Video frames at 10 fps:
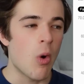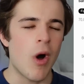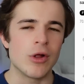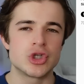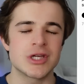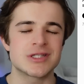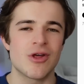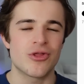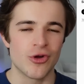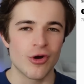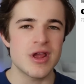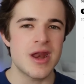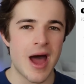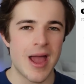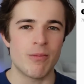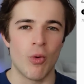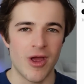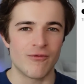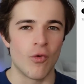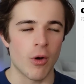while just
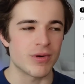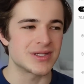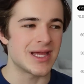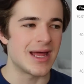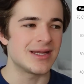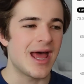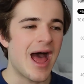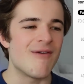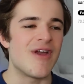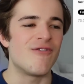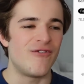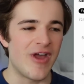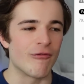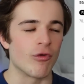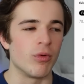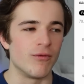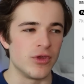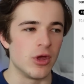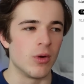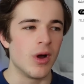39.4% have a favorable
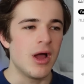view